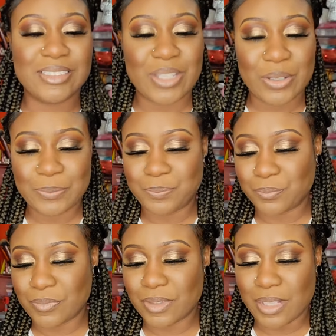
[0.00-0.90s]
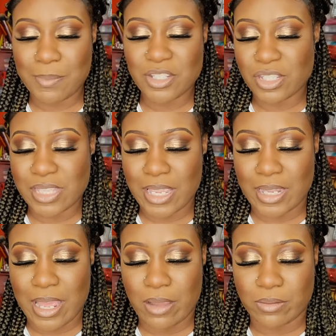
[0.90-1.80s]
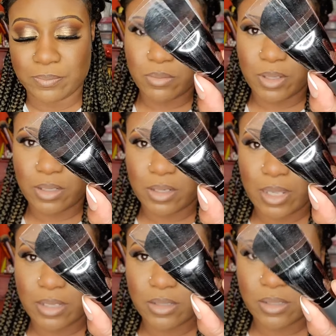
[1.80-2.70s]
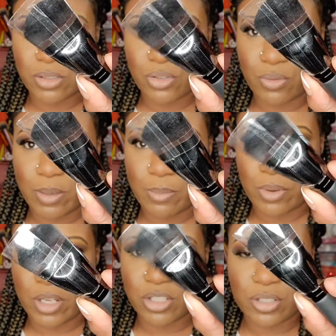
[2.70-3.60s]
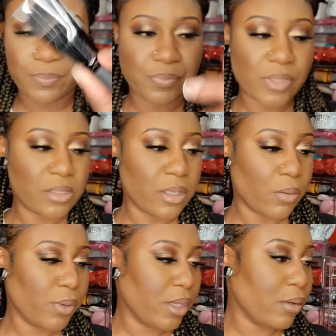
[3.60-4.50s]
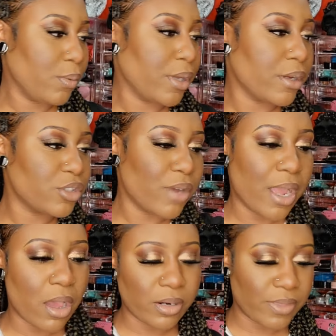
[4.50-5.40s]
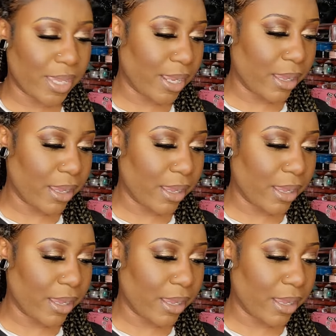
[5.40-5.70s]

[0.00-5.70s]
So let me just take it out, what it looked like, just a short brush. So we, we're gonna try all of that